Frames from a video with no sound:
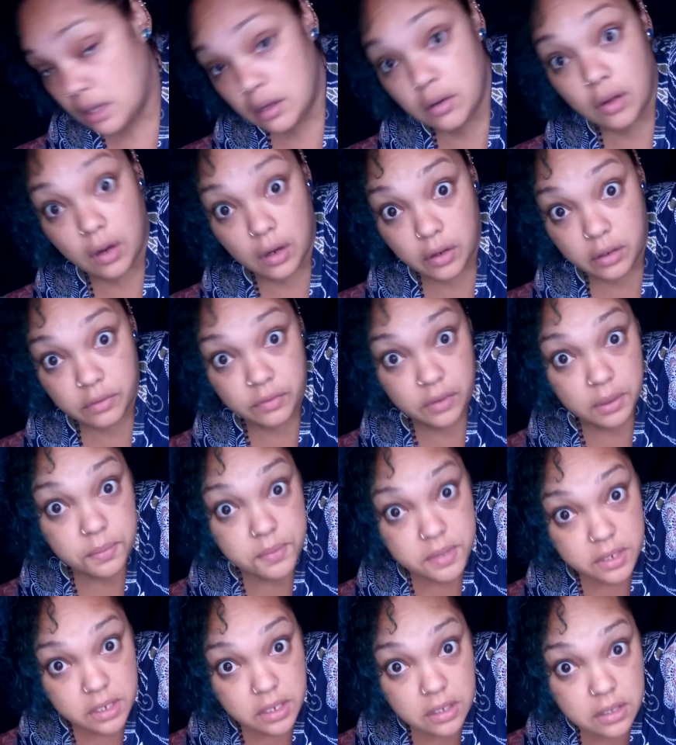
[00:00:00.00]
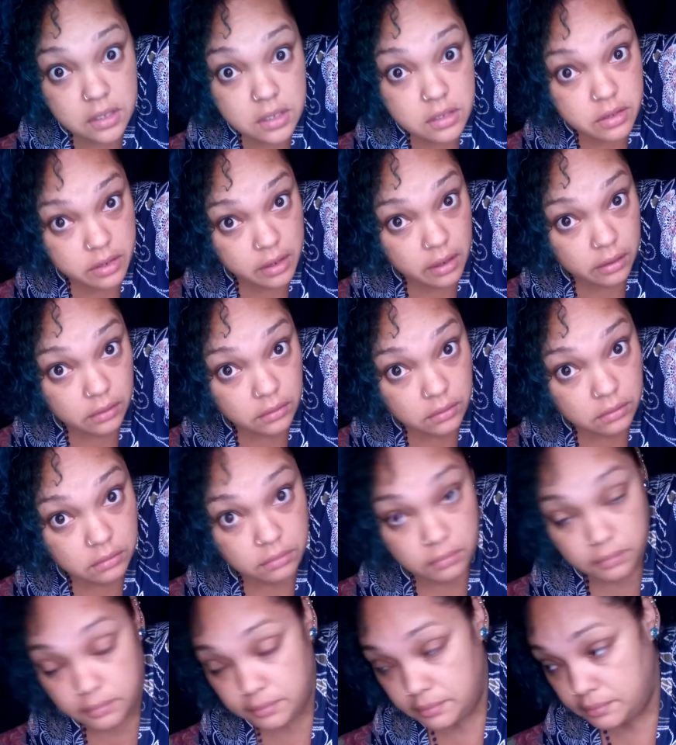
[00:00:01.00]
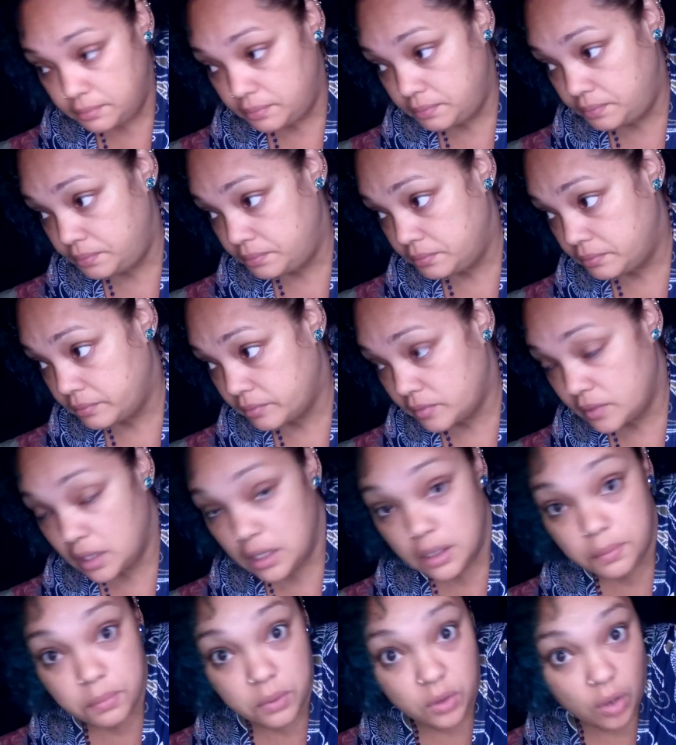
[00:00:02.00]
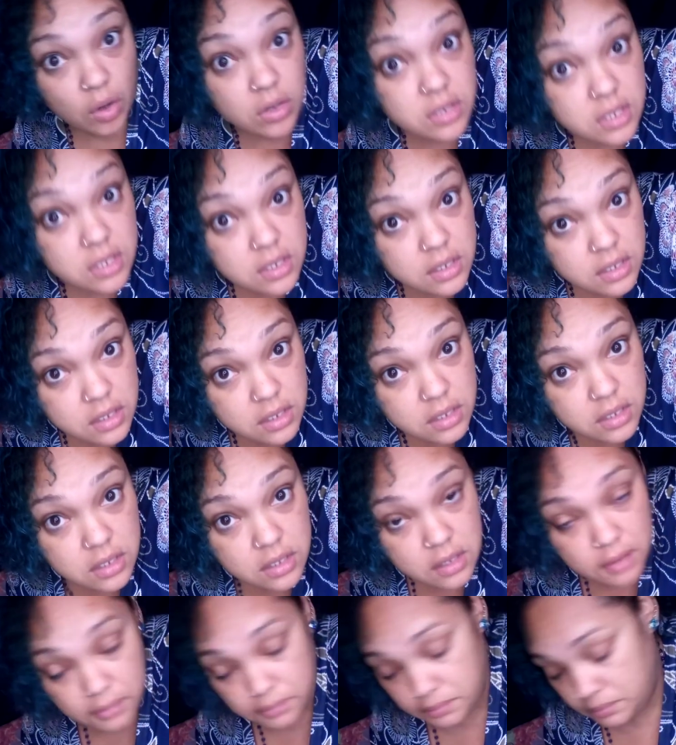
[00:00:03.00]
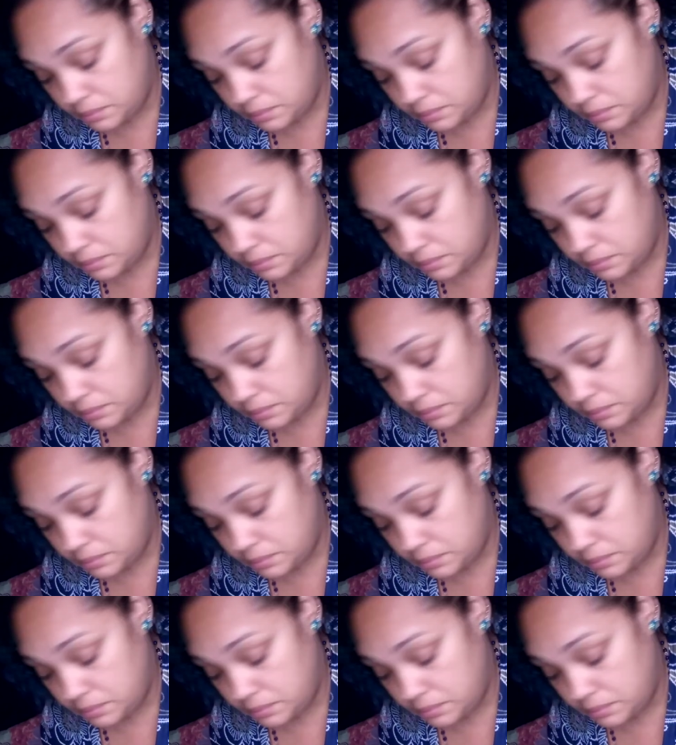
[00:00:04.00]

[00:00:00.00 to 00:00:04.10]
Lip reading: Got a lot of lipsticks, lip glosses.